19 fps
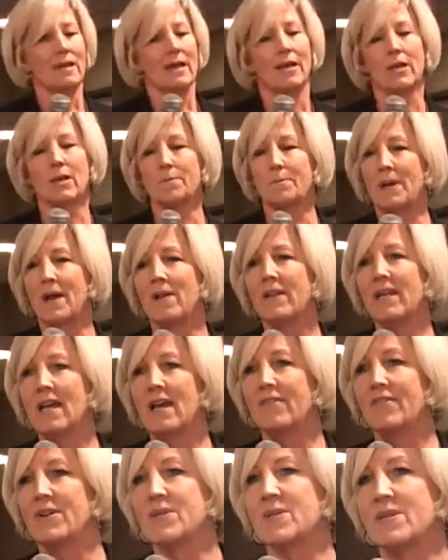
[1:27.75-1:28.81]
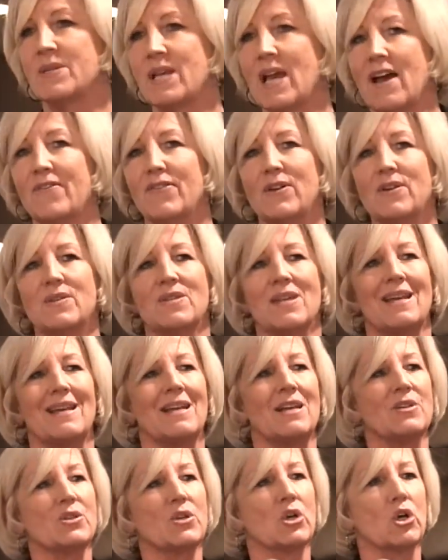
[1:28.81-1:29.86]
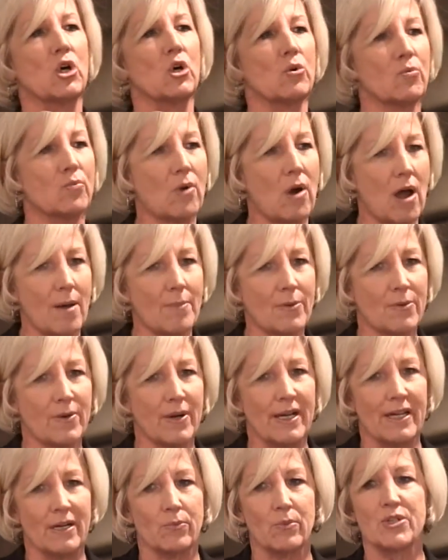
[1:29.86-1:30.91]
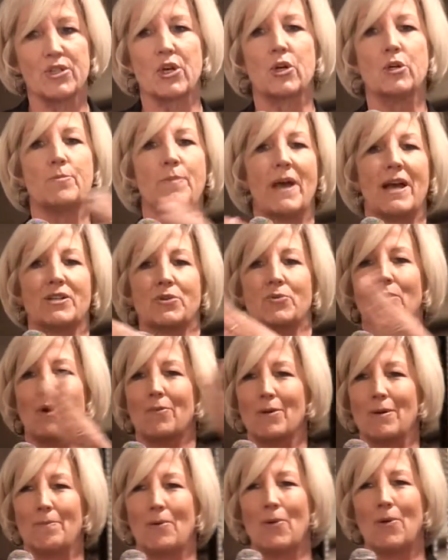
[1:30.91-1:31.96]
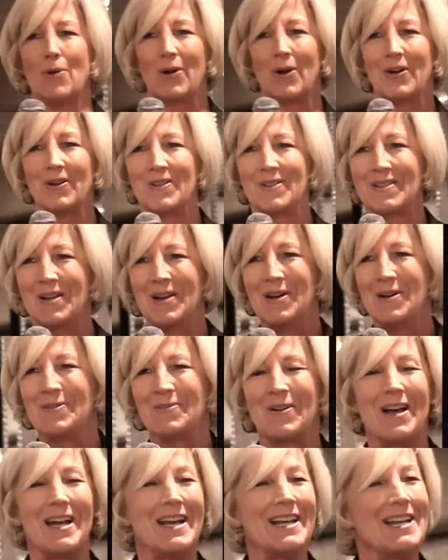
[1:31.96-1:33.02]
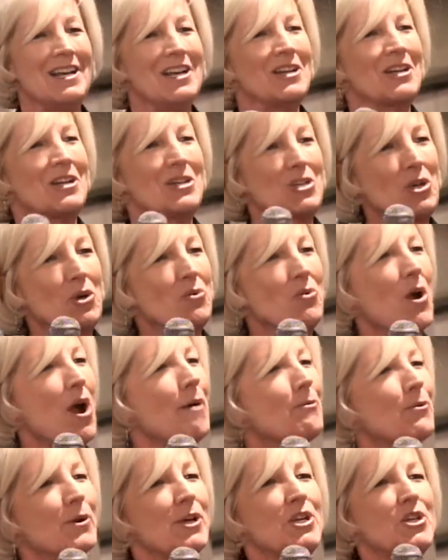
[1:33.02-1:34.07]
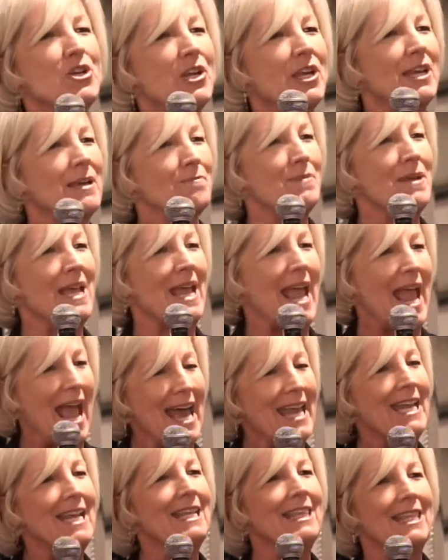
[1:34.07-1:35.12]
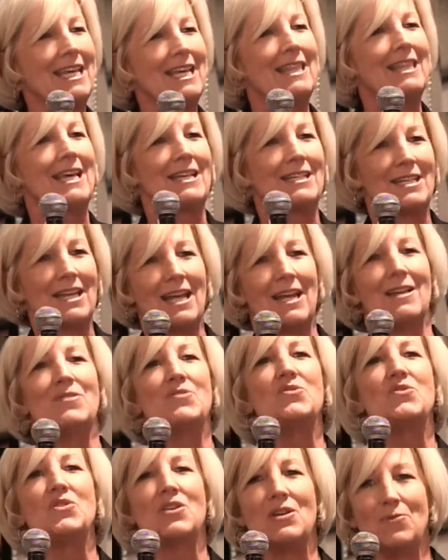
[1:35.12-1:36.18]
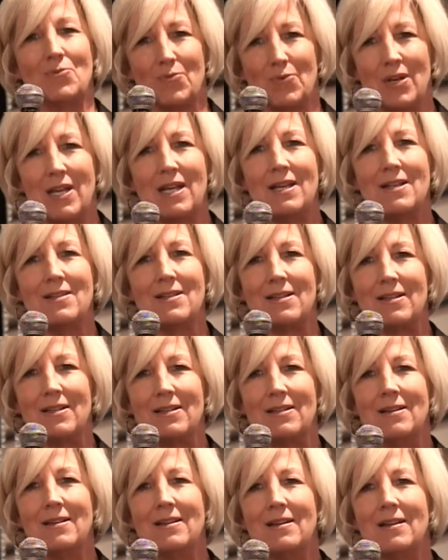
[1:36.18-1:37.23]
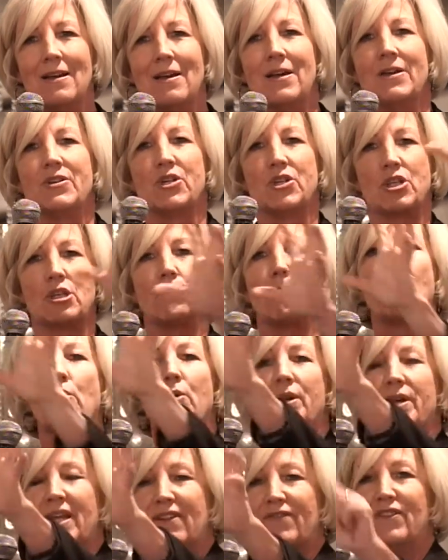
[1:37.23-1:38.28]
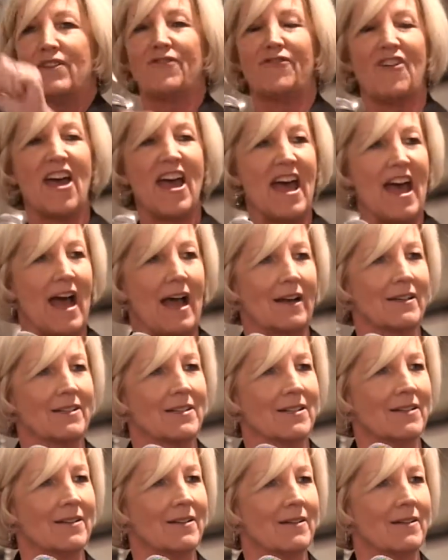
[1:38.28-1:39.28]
And compelling evidence is evidence that is corroborated, which goes back to our reports, right? Because corroboration can be anything that tends in reason to support a given fact.